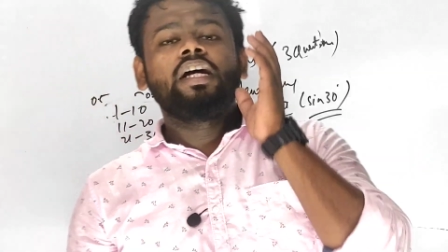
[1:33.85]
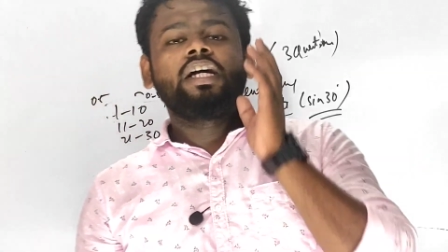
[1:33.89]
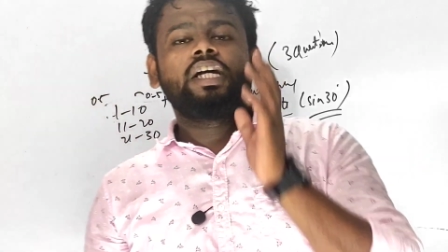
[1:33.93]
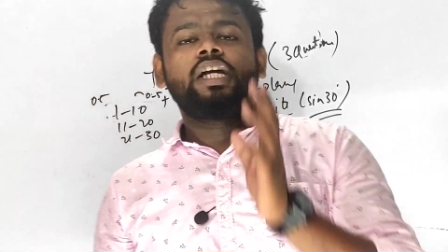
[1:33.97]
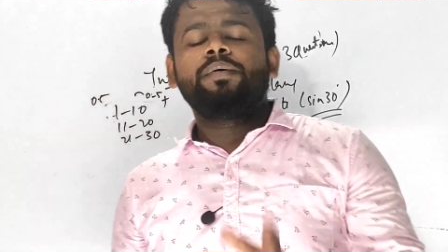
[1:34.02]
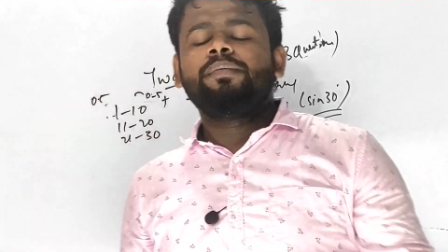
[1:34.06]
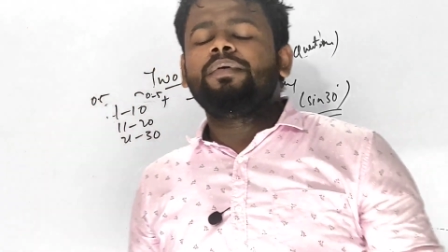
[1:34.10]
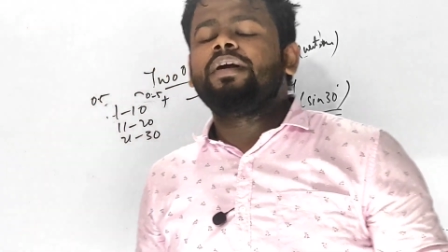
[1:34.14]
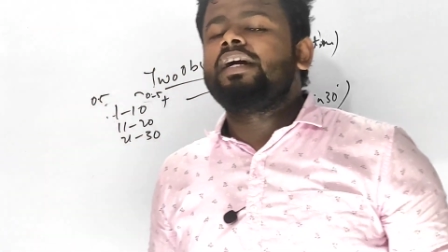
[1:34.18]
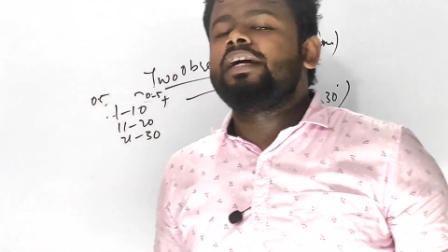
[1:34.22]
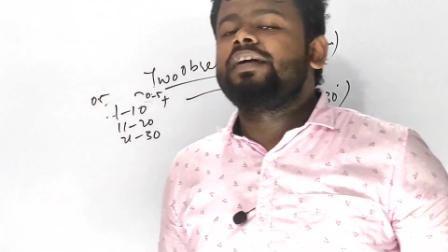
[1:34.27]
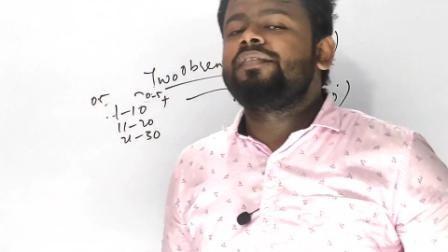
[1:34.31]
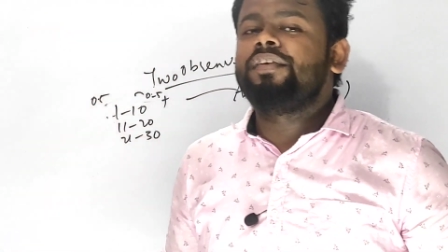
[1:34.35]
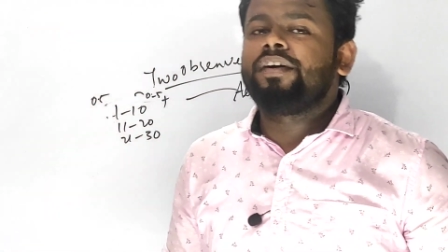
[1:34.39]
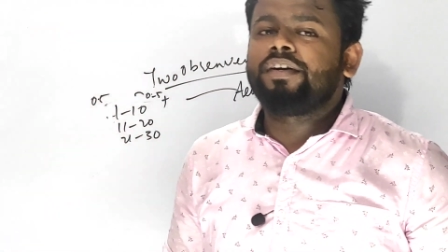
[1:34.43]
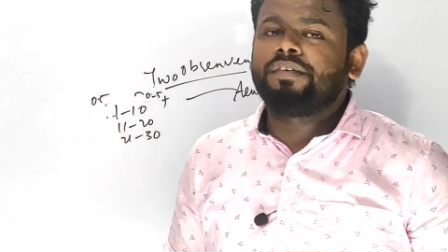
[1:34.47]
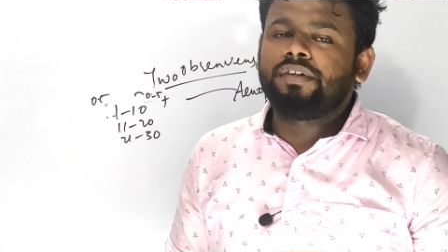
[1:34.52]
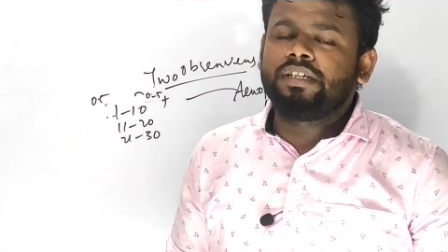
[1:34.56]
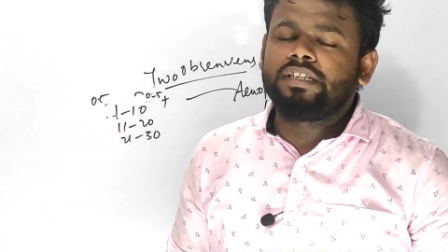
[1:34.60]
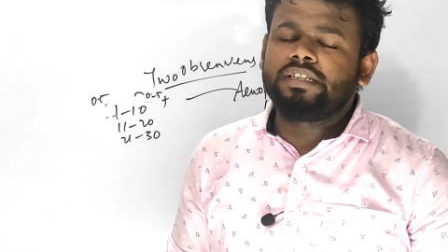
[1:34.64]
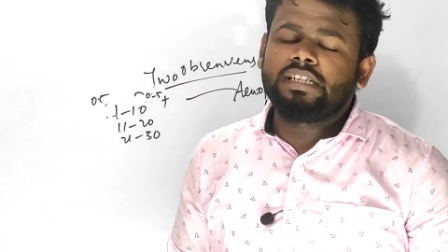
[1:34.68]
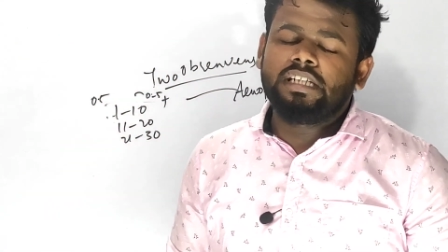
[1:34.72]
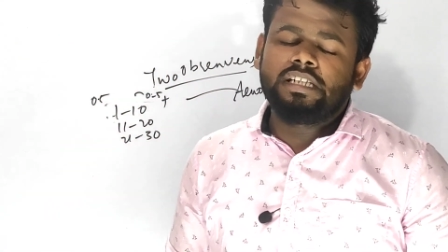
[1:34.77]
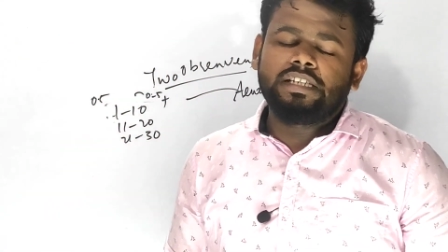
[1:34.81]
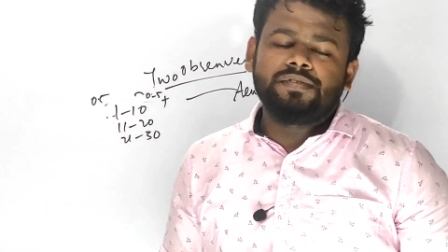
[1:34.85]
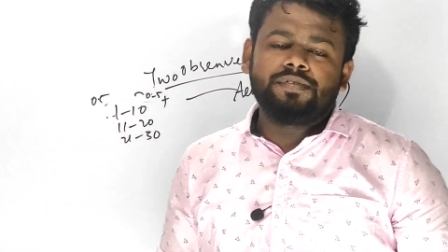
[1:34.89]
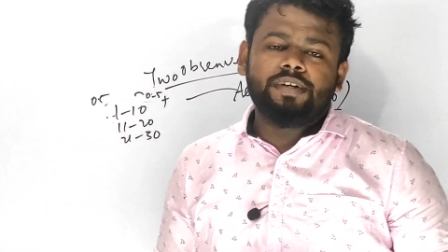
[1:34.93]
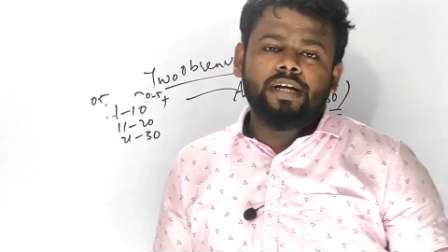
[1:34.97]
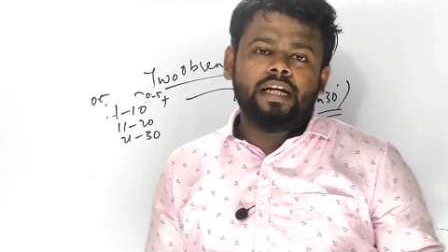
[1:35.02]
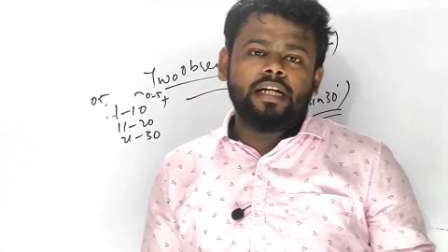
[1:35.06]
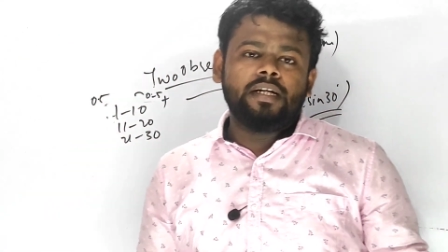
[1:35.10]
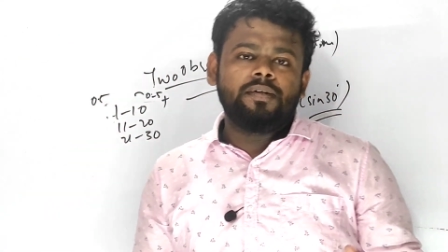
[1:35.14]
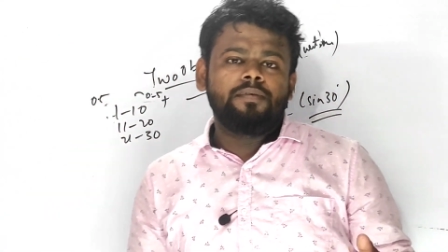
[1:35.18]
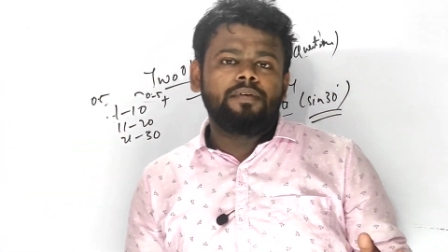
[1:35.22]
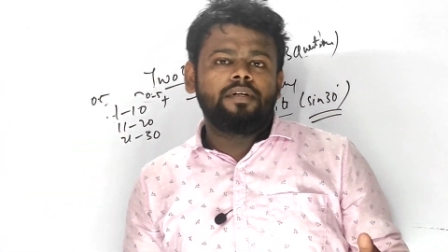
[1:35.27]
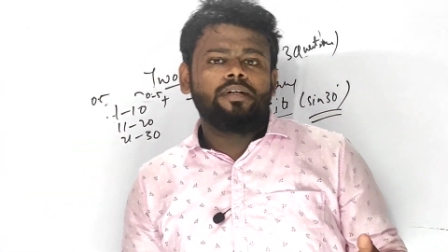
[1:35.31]
Cumulative frequencies,
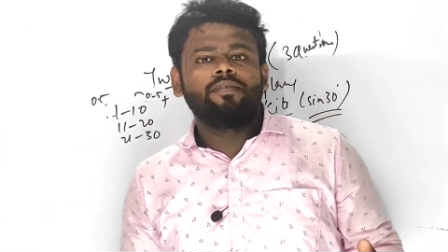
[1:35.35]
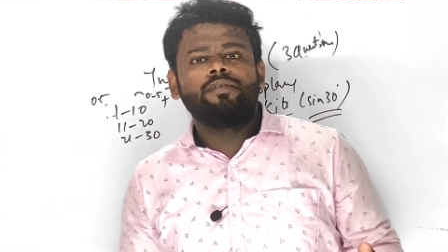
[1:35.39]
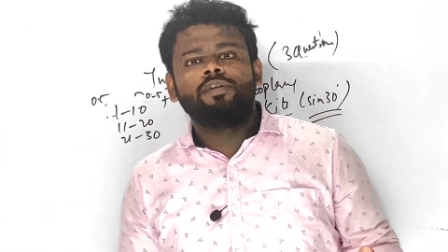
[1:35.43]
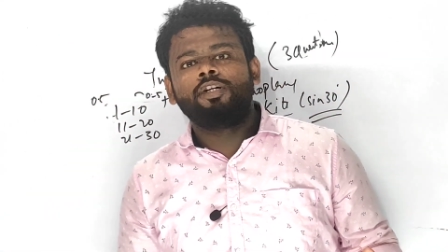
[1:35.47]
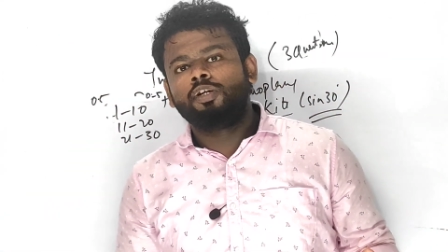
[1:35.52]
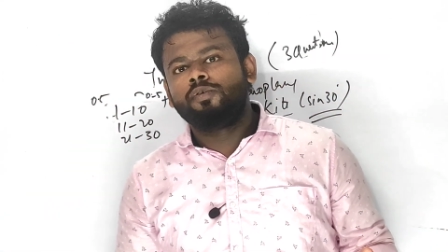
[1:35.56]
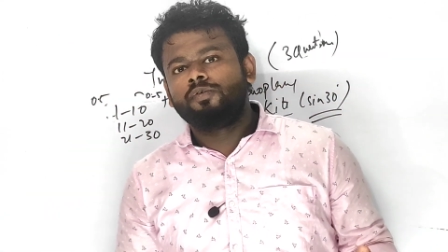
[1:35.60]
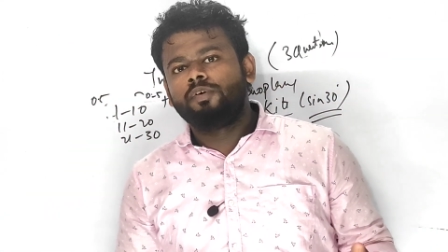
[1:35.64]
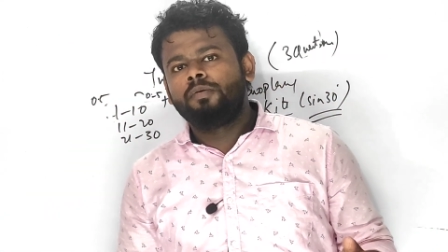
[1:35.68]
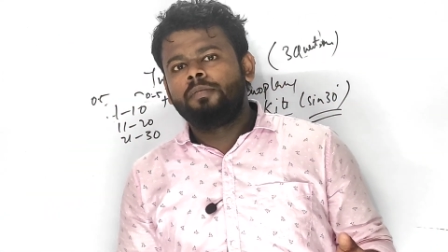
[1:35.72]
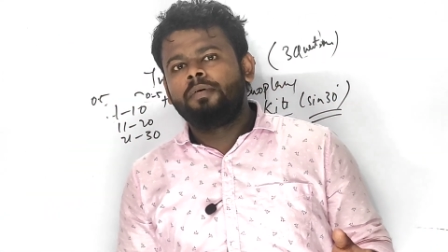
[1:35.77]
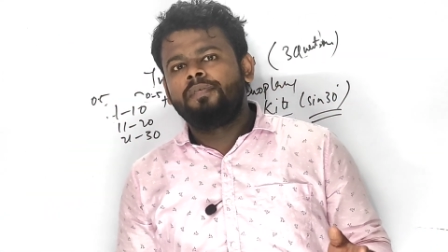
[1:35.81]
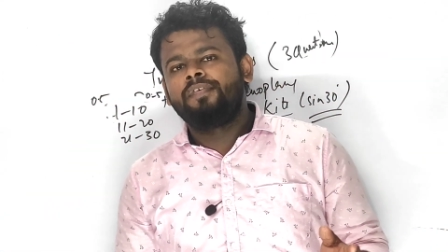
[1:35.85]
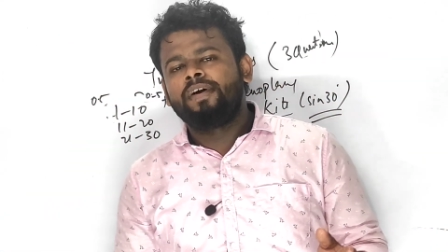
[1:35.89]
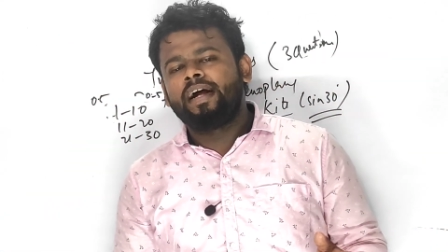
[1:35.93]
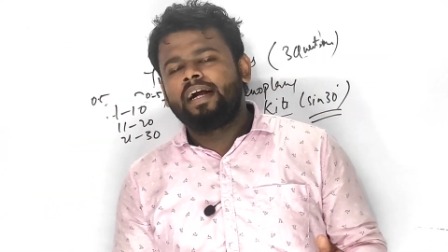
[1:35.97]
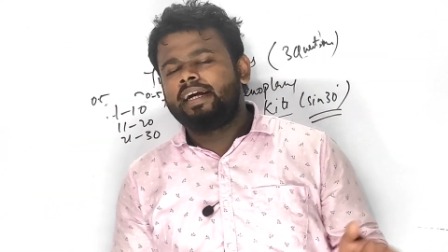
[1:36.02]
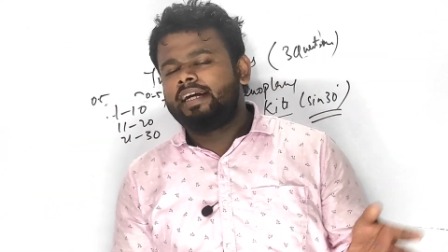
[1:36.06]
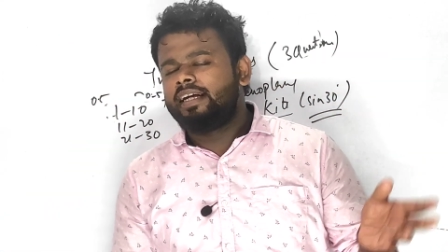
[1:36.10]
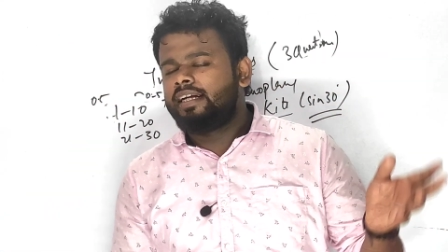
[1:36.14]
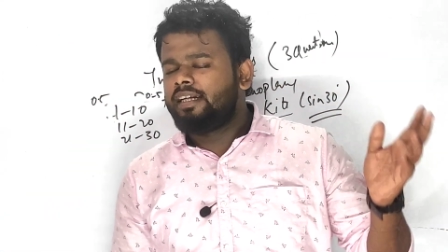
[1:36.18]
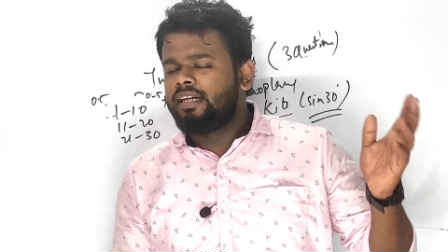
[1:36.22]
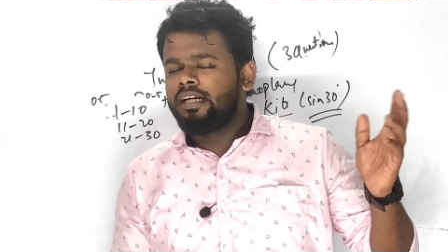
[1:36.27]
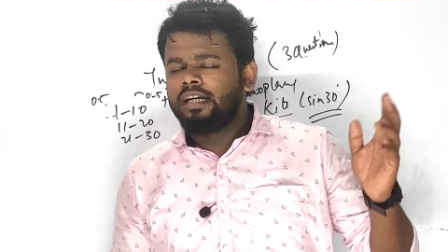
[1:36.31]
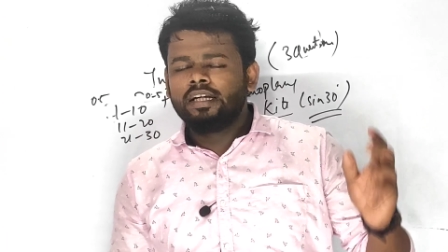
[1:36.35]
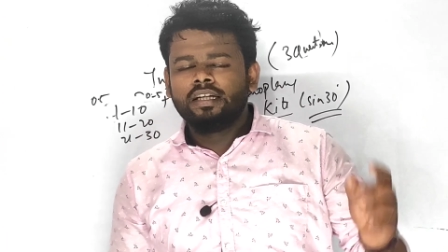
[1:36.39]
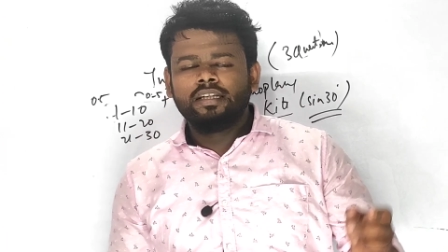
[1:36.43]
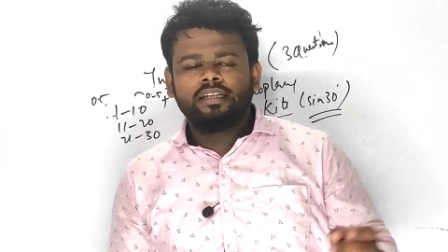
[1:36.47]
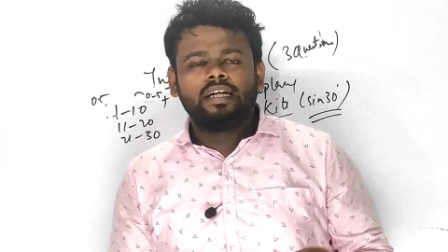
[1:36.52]
where you will be finding,